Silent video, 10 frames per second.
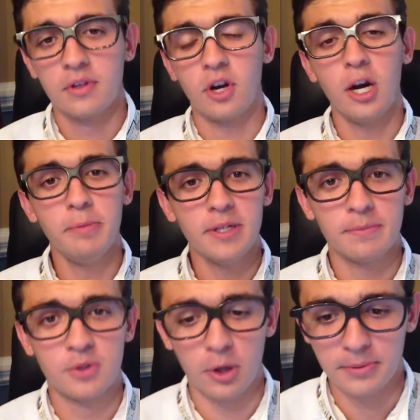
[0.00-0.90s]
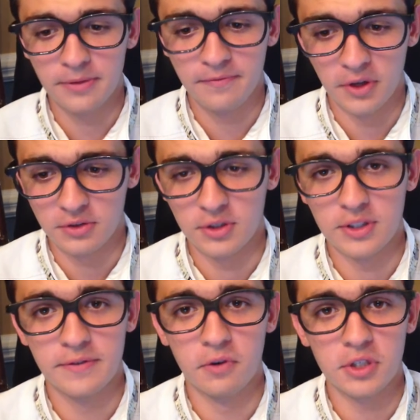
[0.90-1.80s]
Carbon absorption
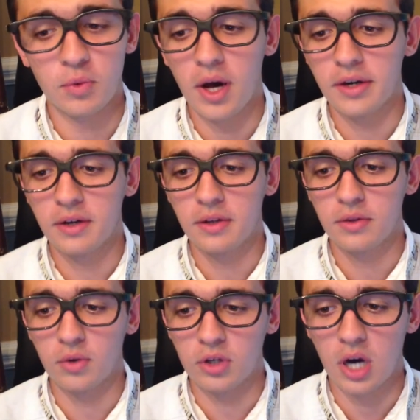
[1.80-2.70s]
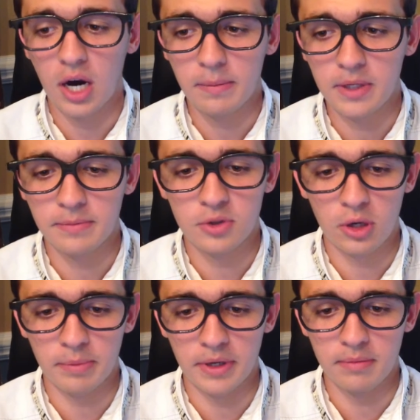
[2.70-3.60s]
filters force water through a carbon
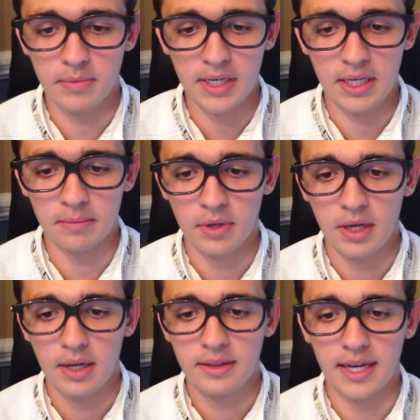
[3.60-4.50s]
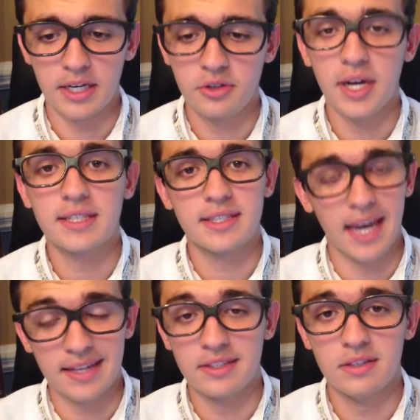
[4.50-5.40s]
absorbent medium that attracts
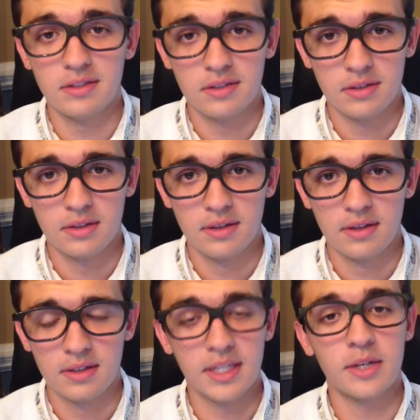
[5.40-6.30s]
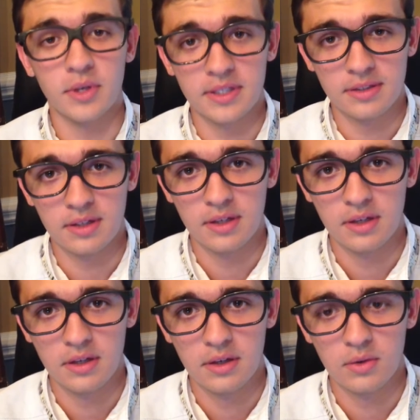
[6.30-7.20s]
gases, liquids,
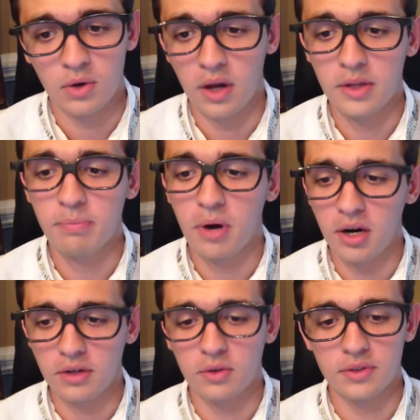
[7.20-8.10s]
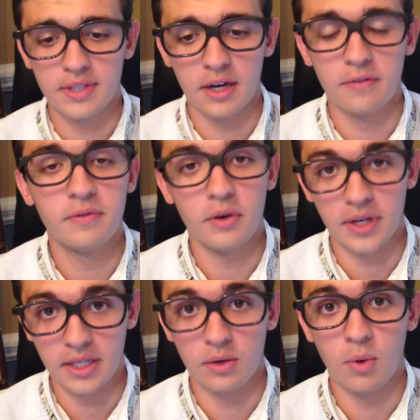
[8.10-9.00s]
or other particles that are
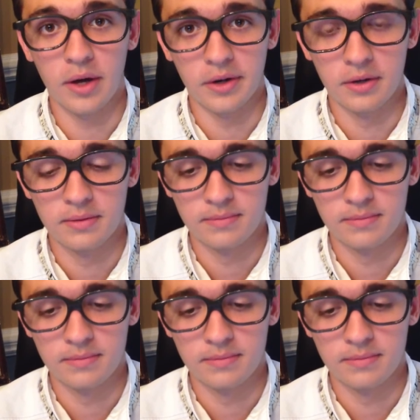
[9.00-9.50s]
floating in the water.